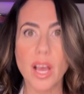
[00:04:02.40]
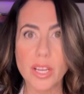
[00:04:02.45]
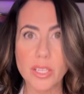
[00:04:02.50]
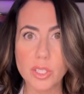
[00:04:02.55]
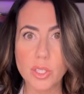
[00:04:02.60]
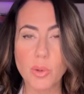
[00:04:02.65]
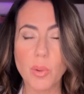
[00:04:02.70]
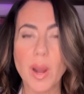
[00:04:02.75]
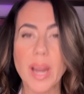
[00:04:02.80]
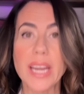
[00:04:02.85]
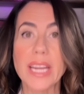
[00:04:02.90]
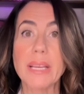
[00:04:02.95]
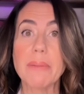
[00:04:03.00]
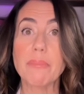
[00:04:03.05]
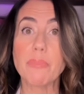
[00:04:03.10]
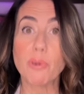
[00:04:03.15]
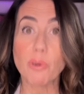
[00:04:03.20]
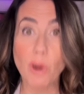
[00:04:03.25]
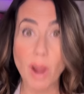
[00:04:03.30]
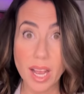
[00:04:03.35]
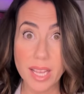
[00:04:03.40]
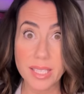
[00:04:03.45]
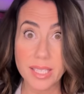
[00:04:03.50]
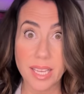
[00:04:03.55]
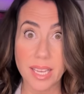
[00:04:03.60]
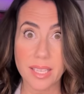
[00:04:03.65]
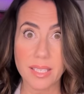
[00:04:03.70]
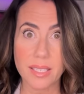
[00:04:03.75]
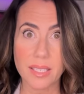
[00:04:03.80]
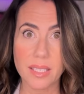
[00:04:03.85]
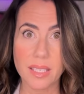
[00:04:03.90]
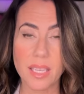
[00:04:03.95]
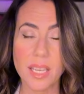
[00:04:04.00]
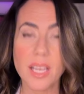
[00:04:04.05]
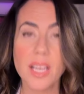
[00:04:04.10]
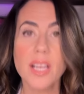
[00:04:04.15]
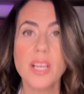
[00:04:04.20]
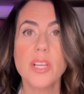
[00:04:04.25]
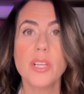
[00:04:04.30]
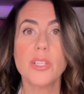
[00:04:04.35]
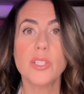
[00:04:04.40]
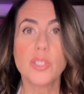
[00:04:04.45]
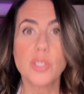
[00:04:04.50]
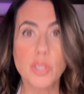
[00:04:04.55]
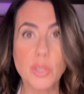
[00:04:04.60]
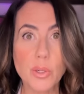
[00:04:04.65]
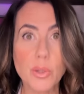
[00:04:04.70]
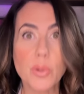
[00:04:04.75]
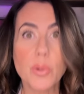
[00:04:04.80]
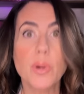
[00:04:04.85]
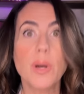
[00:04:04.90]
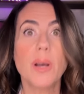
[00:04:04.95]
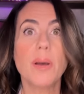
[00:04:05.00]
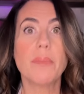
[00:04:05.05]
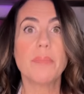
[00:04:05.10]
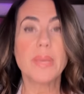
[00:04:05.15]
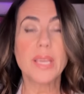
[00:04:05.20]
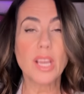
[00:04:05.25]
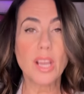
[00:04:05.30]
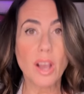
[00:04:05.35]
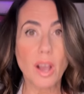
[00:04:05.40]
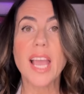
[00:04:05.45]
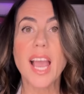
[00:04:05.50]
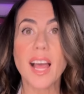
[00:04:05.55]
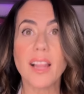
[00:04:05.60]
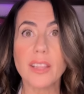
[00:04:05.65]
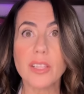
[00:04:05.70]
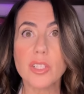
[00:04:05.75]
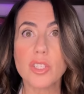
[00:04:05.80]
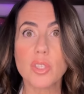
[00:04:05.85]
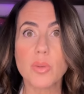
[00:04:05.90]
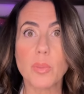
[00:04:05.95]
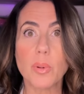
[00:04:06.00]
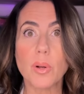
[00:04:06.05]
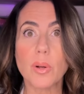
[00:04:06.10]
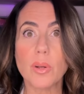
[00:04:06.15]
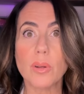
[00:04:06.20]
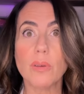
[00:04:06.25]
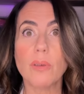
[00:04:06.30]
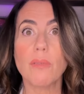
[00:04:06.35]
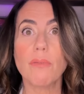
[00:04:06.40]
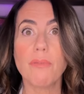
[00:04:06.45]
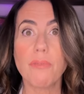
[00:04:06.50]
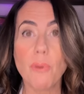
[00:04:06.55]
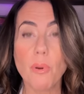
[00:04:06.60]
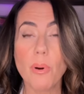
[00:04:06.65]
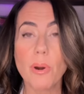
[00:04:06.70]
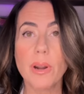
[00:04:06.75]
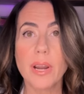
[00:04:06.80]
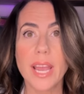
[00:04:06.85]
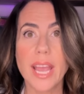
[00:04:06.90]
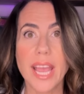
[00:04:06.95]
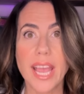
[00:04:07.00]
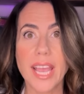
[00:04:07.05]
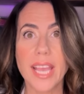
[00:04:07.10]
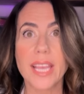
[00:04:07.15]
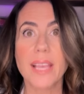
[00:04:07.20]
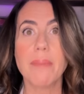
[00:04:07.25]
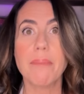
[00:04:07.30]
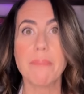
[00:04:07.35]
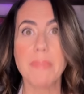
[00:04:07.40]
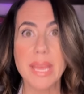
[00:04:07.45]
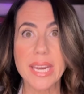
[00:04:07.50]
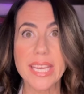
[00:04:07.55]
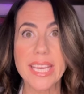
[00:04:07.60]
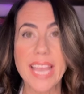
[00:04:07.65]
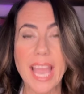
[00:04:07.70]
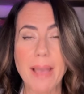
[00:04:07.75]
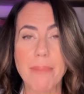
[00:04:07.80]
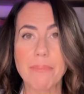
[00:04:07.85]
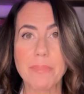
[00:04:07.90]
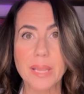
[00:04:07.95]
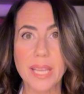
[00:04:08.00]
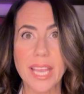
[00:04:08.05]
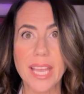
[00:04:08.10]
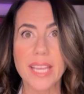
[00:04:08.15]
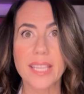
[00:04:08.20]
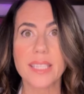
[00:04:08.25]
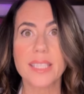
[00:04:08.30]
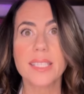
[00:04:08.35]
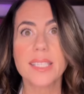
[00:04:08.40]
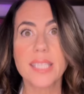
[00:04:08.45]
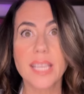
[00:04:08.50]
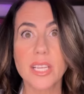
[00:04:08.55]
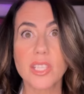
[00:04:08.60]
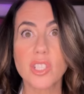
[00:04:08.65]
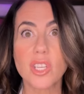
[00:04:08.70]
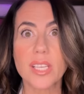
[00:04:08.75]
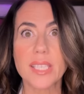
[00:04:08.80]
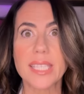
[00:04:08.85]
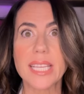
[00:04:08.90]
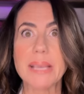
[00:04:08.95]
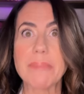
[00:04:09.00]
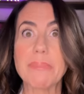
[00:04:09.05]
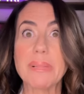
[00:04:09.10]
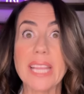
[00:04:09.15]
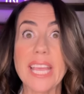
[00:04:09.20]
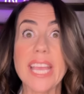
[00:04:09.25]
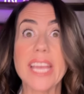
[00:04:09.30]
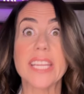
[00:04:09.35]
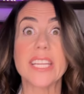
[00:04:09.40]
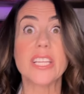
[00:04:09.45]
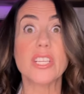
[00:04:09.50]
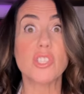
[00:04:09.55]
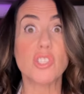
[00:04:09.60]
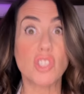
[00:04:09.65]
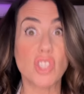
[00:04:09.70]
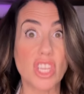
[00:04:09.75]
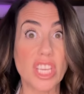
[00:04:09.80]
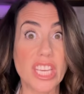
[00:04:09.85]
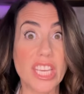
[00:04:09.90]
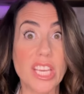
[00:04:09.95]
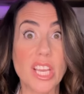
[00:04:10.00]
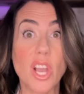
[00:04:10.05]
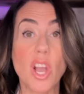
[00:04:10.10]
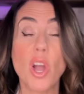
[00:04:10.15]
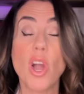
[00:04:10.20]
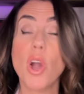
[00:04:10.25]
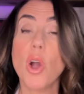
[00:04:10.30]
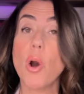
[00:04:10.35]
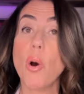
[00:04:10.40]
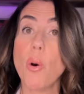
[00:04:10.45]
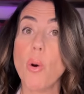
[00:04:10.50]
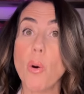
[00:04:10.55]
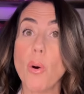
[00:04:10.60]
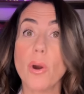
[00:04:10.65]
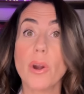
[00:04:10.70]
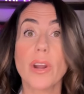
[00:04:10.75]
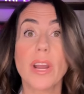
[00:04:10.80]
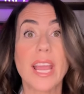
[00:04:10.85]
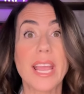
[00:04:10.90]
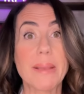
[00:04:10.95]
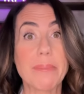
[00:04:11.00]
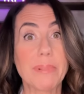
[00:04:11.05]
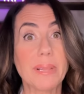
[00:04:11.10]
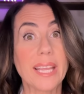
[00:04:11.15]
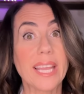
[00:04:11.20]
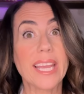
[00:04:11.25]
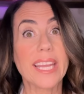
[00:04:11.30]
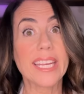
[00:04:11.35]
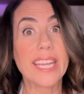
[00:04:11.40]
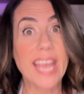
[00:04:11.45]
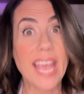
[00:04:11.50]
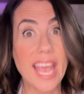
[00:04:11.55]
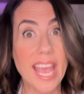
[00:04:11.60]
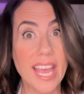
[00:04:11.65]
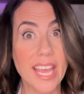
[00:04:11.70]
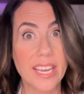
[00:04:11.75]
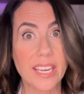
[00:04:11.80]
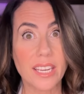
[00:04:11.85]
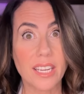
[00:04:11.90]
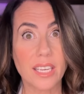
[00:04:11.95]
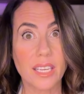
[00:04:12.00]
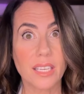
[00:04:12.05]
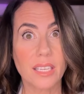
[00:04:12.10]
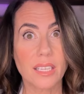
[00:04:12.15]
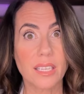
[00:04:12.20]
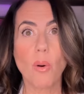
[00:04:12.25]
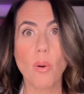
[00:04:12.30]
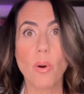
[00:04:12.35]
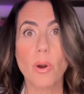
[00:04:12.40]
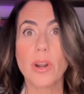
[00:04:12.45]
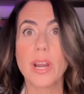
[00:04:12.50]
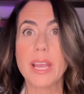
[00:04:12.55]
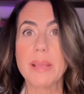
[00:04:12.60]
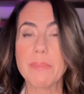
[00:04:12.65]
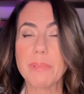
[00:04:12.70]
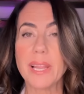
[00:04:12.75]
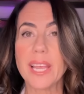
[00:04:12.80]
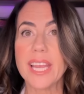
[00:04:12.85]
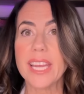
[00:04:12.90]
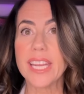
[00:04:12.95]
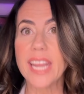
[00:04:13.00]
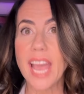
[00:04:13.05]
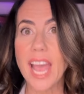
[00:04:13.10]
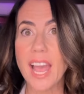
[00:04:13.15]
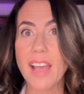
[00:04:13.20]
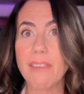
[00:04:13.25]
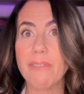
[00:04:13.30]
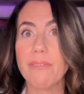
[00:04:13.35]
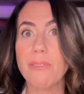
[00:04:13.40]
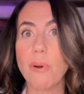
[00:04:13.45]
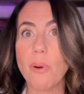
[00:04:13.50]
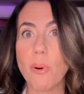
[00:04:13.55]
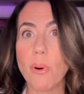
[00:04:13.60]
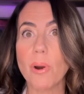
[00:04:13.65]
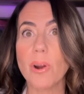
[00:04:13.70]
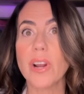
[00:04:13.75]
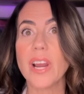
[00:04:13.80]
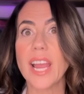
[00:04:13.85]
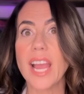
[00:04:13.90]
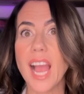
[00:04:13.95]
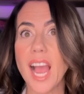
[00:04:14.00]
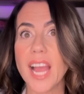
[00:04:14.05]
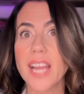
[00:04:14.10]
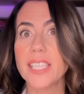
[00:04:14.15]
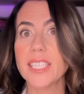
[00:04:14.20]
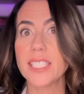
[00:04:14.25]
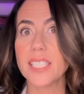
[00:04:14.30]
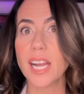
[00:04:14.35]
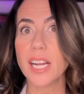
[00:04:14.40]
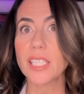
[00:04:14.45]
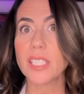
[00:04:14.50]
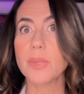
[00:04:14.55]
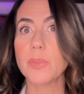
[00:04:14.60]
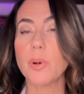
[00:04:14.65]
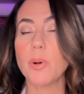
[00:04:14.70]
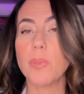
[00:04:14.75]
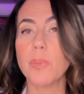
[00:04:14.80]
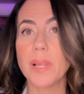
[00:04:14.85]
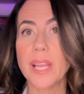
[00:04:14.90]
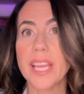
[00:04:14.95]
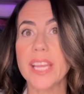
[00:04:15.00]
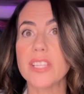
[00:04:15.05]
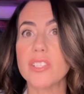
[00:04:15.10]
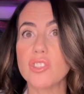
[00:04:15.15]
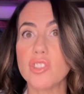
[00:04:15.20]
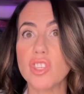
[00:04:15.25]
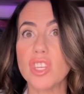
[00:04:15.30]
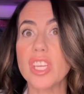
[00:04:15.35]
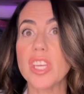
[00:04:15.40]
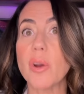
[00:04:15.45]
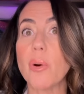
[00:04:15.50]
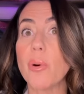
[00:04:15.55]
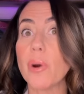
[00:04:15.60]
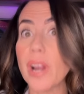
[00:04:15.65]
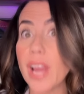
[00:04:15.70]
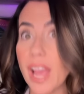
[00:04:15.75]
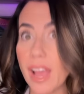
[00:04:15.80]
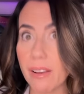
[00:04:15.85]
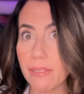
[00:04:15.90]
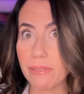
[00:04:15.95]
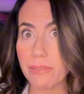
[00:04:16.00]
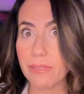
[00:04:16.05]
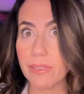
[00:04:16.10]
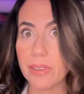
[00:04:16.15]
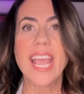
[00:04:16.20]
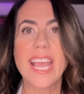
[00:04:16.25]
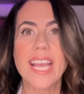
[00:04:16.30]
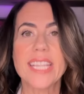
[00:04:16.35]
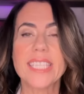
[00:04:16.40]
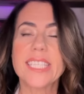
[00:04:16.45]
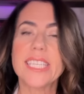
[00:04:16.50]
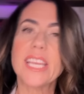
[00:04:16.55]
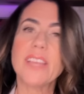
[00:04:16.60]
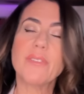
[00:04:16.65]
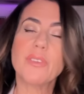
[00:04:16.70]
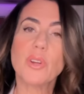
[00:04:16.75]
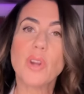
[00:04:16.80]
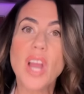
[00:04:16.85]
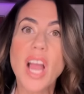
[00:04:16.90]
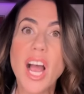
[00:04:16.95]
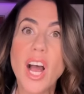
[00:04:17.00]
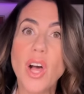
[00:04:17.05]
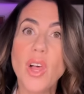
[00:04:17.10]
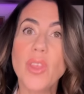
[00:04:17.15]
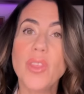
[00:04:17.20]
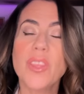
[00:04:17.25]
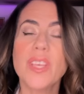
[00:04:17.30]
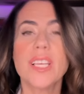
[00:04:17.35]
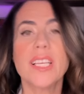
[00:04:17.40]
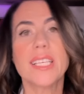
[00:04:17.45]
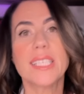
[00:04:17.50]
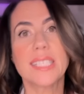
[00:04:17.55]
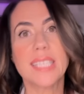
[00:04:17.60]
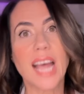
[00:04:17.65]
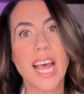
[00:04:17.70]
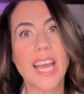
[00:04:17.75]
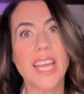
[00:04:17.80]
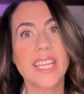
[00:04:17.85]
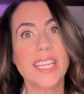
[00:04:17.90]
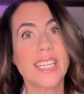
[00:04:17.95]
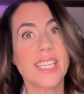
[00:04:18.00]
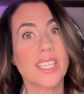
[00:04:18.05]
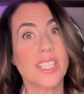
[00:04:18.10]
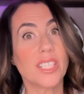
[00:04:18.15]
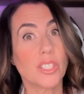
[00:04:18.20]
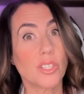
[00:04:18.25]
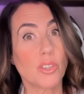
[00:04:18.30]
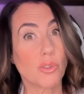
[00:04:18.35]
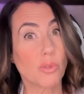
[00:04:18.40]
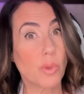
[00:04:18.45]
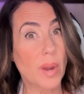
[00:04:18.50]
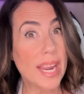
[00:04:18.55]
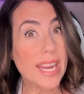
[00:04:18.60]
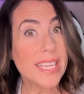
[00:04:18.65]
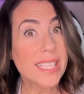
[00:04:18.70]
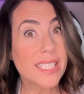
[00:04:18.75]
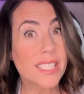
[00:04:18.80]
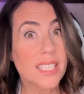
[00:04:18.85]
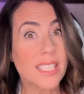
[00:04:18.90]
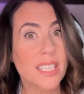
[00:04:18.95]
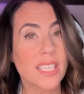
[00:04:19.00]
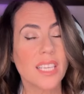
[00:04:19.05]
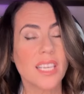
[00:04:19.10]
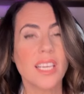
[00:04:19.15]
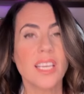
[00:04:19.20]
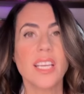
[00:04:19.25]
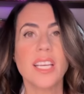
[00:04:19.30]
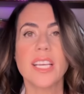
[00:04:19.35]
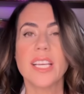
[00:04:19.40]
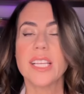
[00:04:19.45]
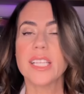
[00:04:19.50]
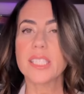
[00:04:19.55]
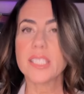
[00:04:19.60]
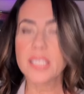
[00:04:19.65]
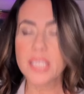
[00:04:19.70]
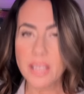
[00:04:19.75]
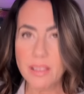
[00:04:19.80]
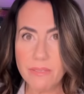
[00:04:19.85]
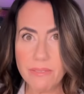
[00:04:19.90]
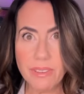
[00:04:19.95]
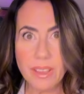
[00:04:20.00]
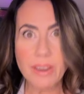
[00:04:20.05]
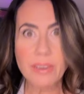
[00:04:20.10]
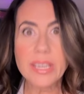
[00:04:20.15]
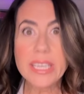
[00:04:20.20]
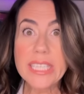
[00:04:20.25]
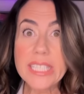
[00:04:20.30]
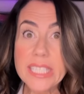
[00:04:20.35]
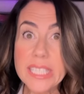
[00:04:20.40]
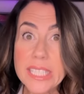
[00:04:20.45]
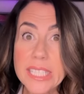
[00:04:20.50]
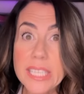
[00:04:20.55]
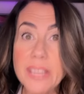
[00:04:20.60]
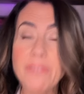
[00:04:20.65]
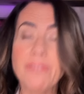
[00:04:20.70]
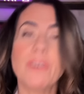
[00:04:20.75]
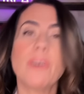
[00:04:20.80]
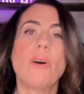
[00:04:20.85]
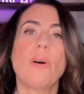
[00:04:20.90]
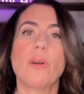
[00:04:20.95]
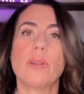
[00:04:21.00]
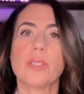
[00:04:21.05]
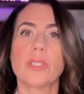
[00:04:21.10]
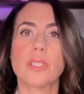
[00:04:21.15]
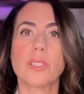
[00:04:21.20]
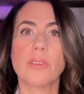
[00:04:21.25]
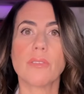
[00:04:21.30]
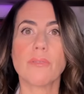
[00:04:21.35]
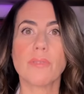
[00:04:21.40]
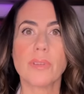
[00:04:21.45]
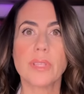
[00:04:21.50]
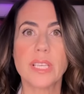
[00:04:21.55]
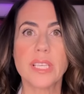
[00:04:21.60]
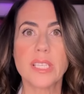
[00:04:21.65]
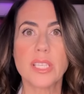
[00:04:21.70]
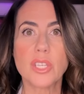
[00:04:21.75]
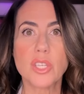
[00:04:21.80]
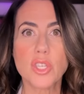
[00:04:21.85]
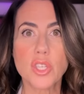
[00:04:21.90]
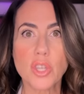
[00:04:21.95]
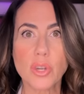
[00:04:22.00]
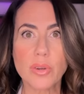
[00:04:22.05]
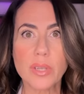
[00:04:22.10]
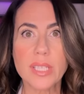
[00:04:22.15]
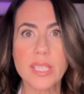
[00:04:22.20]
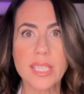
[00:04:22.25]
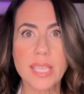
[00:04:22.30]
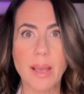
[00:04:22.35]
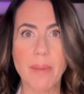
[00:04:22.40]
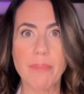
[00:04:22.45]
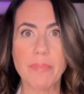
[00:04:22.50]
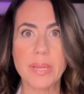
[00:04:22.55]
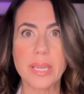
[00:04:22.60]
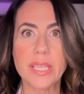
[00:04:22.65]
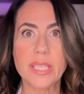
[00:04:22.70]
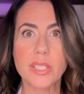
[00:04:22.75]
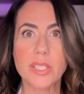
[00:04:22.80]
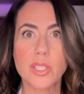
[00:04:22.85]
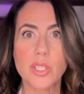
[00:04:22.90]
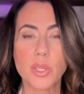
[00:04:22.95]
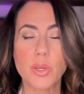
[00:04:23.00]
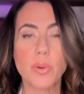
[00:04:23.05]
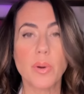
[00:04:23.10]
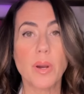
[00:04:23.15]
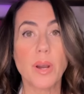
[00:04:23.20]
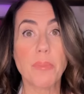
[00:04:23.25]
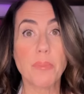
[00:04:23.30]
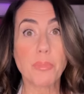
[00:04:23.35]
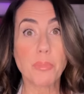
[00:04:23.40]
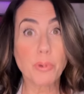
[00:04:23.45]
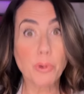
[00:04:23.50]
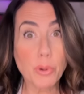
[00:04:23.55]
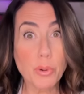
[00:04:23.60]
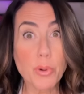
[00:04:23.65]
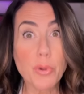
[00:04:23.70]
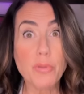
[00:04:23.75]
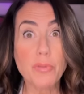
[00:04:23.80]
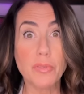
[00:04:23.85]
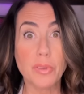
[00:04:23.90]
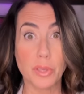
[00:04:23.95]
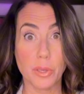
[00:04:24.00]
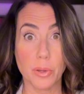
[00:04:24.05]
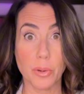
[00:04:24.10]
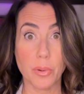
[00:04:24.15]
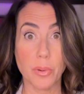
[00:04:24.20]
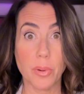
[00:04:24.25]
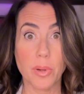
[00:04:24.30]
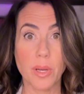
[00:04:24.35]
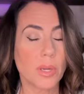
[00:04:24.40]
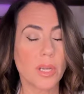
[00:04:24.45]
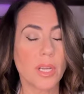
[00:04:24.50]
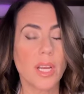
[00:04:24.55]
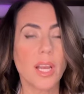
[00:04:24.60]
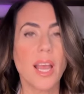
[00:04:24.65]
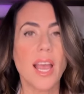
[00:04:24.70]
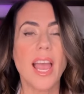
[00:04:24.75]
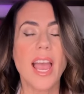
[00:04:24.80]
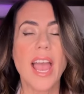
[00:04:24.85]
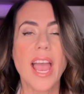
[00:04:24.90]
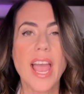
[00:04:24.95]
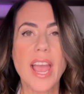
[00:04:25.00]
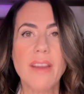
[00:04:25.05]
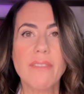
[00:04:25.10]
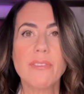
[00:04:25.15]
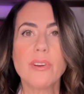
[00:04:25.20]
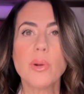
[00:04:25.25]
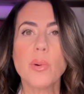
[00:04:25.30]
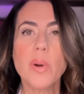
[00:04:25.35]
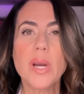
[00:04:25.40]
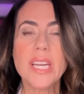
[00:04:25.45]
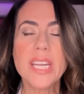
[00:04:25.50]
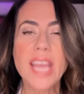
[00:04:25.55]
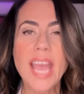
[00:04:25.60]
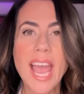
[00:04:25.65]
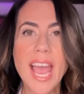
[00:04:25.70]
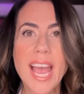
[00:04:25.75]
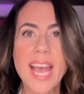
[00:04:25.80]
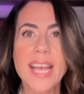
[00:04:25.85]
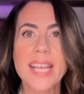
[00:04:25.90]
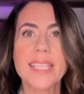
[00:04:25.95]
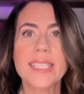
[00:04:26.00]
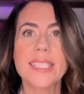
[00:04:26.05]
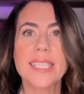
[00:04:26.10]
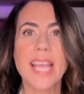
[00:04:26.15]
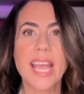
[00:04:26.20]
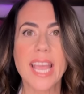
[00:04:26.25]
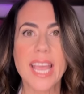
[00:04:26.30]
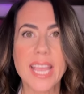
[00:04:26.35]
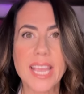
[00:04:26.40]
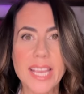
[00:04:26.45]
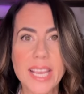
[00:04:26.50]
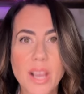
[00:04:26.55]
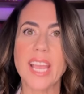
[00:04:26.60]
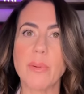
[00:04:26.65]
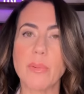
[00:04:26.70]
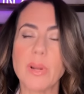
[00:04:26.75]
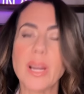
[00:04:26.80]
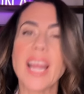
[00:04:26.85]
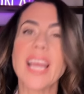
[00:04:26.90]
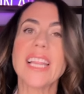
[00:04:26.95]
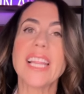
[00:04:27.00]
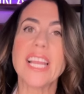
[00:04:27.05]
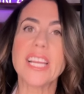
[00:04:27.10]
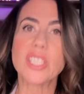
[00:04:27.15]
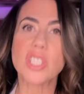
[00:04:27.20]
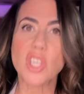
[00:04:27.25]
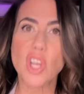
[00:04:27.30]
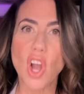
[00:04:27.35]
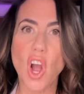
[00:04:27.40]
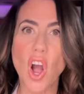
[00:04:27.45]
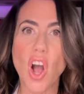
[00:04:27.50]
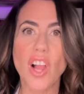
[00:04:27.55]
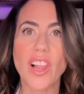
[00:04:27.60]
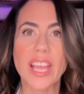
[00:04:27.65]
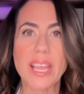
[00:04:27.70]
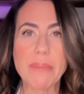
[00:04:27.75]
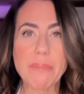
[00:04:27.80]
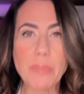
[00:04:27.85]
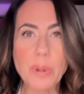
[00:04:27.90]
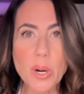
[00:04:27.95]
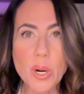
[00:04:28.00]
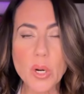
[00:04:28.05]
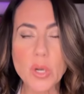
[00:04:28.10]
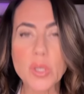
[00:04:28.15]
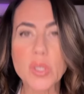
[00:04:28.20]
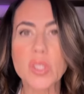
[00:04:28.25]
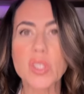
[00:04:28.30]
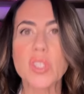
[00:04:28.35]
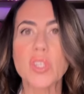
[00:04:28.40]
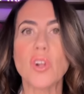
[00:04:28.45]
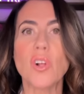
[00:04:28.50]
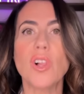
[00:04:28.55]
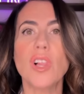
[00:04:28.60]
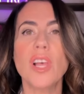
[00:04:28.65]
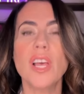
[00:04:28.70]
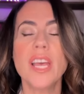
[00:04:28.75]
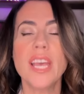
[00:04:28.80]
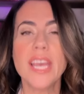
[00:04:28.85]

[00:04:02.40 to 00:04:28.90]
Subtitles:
underwriting process to be eligible for a medigap plan, such as a Plan G or a Plan N or a Plan F or a high deductible Plan G or F. And if your health is not great, it's very difficult for these insurance companies to approve you. Everyone has what I like to call a personal